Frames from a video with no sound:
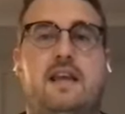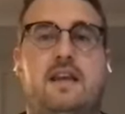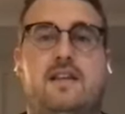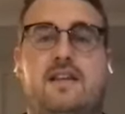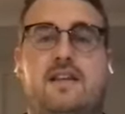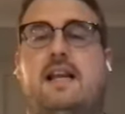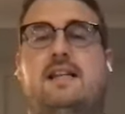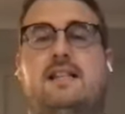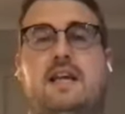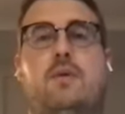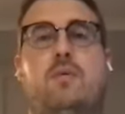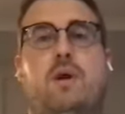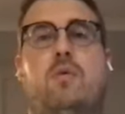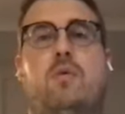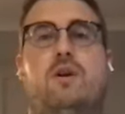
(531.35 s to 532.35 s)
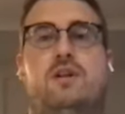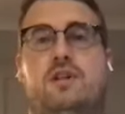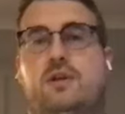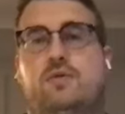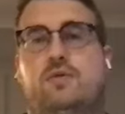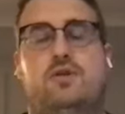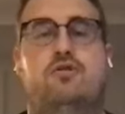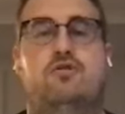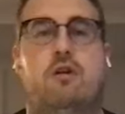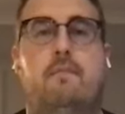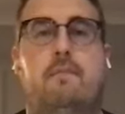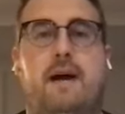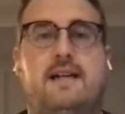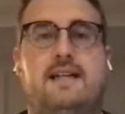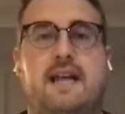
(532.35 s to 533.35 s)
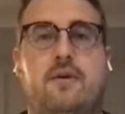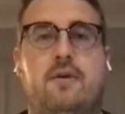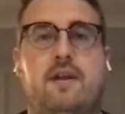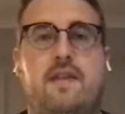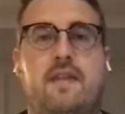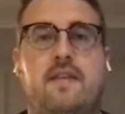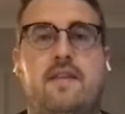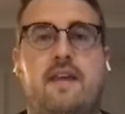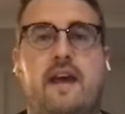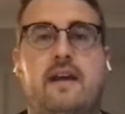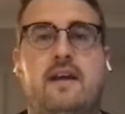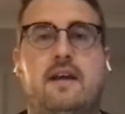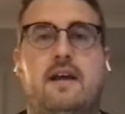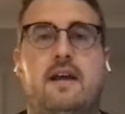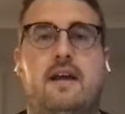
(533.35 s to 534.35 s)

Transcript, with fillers: and the last thing we want to do is to drop back down in there.